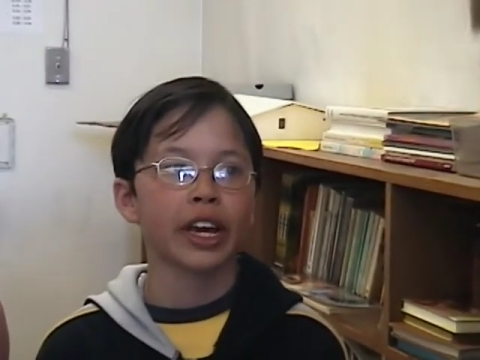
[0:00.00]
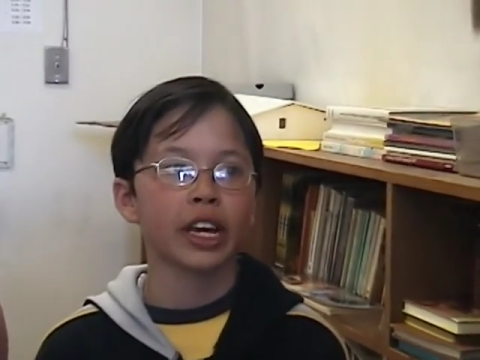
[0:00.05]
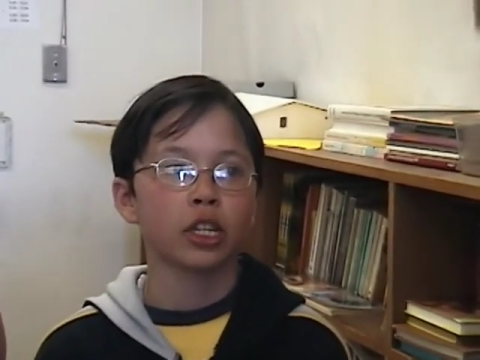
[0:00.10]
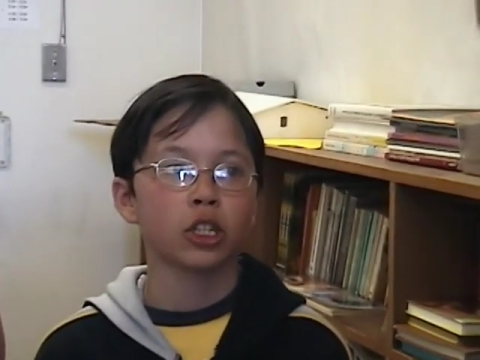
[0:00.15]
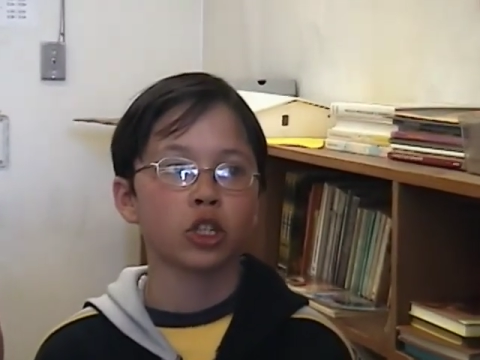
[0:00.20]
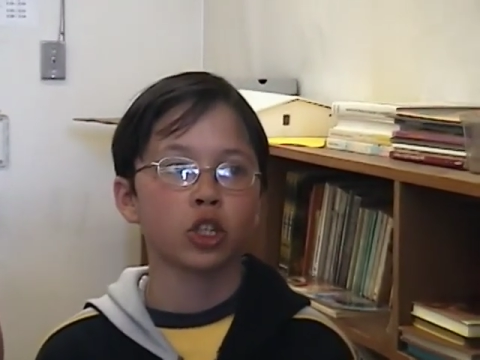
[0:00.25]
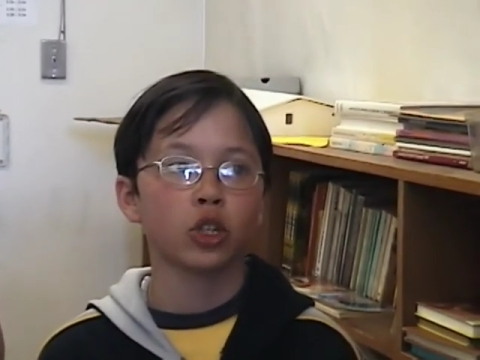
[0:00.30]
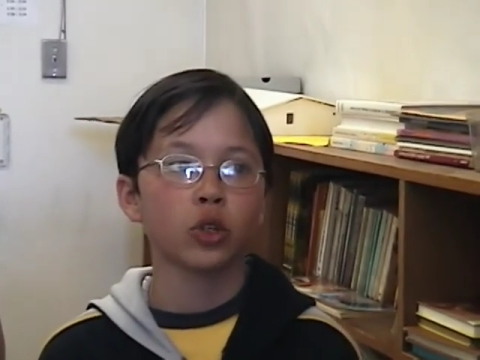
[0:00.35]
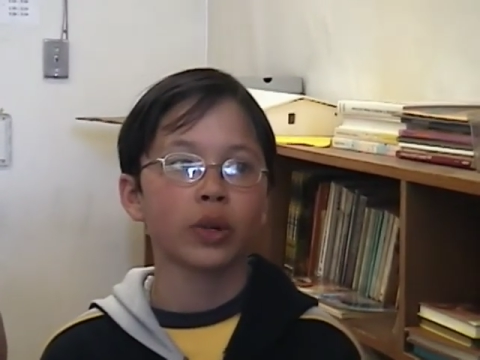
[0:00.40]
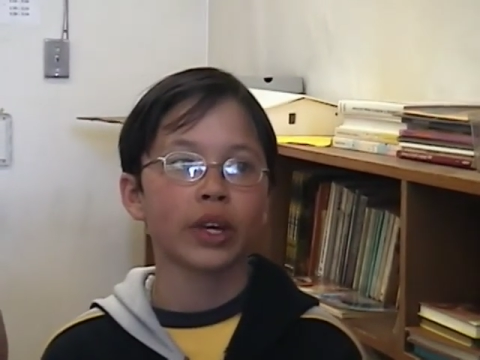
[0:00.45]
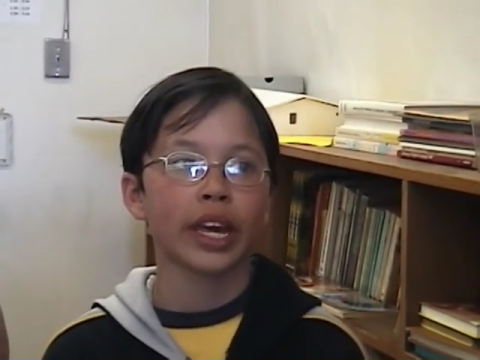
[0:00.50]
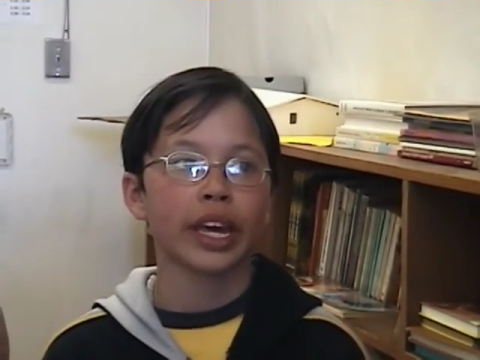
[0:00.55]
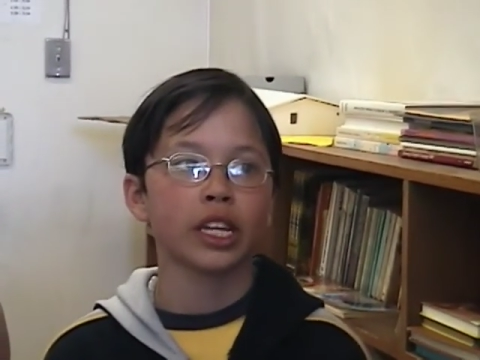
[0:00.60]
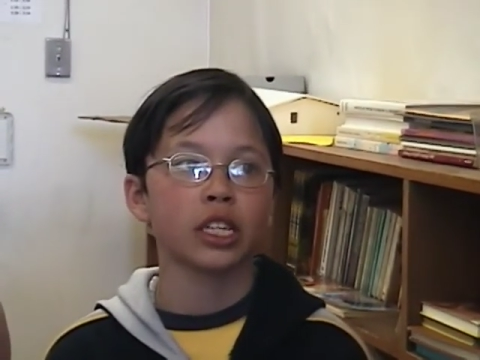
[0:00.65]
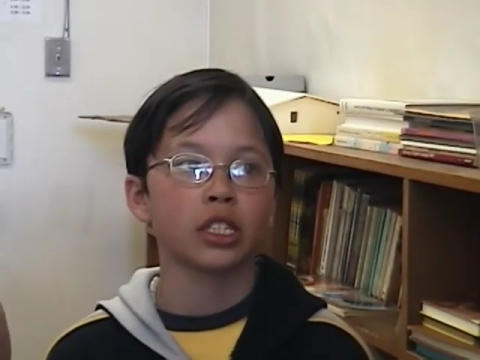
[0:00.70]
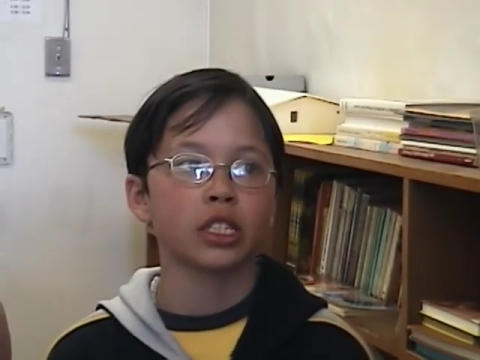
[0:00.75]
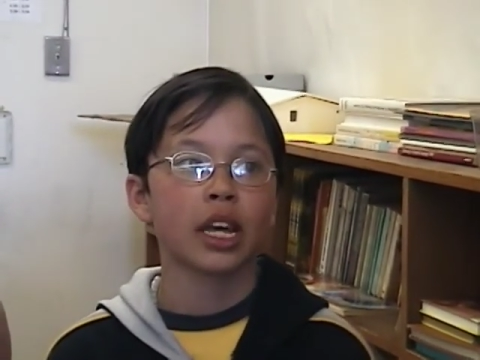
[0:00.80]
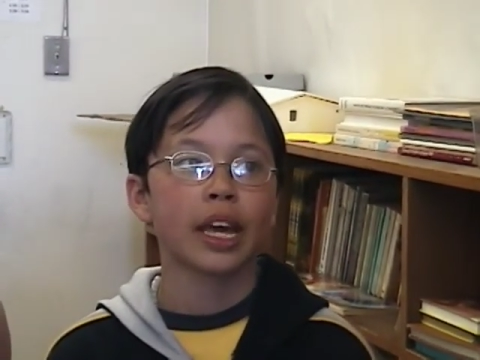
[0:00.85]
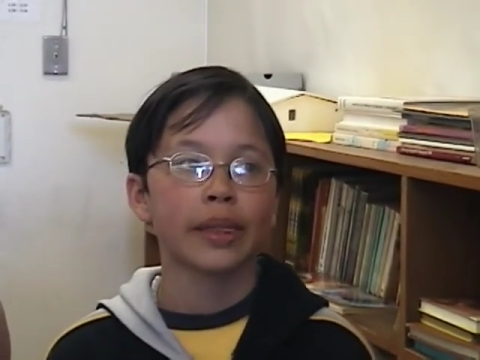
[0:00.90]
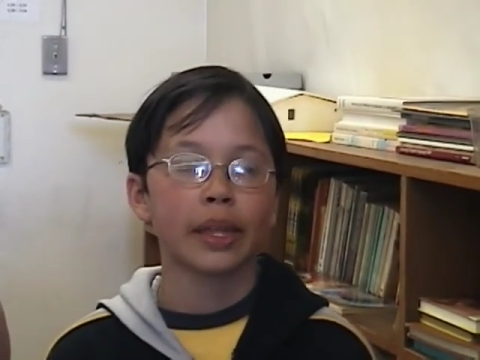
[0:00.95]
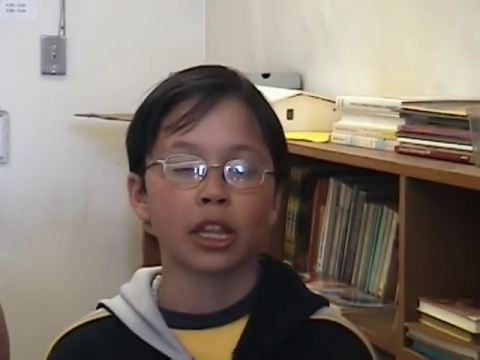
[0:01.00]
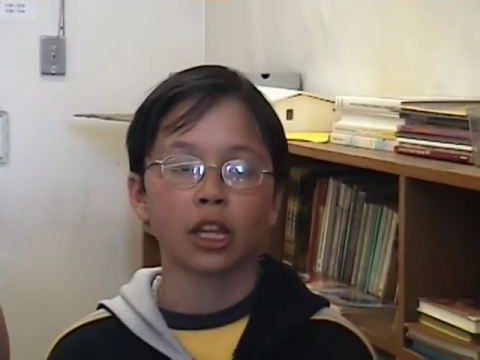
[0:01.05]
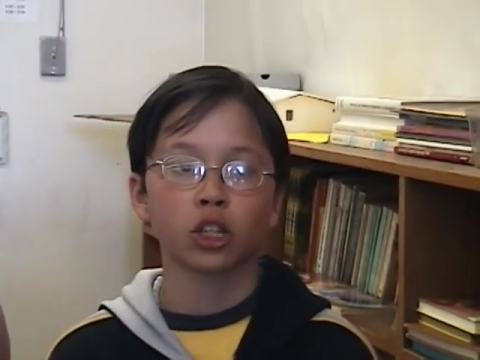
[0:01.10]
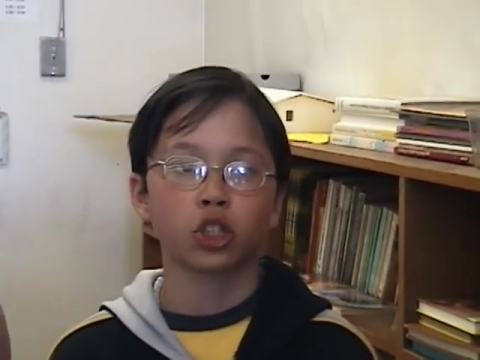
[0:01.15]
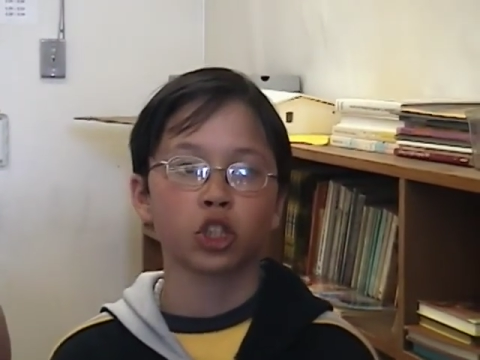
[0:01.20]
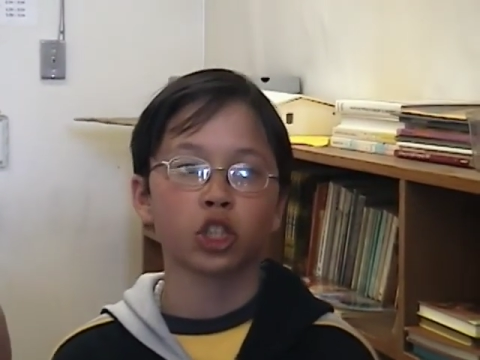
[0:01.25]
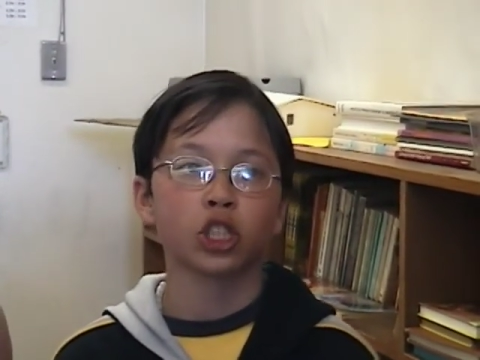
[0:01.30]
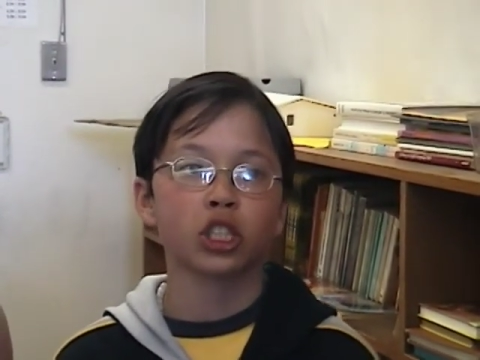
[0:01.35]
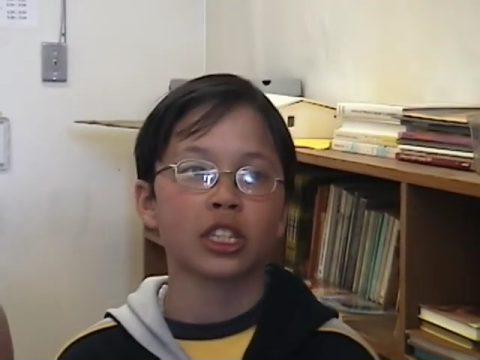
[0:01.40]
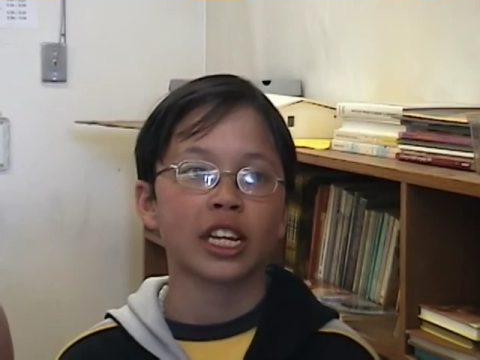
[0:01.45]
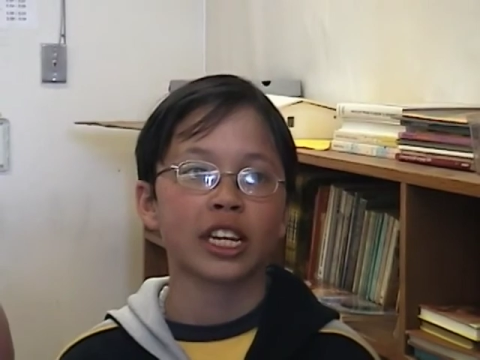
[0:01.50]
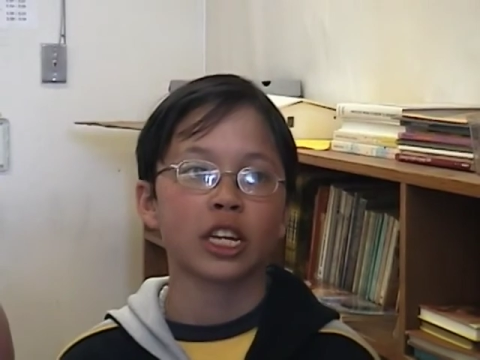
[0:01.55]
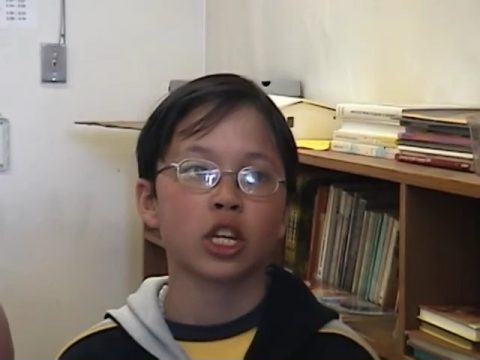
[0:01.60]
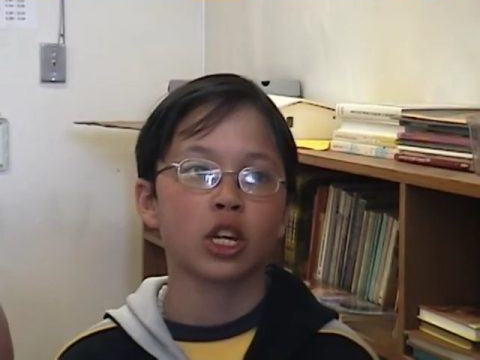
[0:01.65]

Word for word: and two kids that looked just like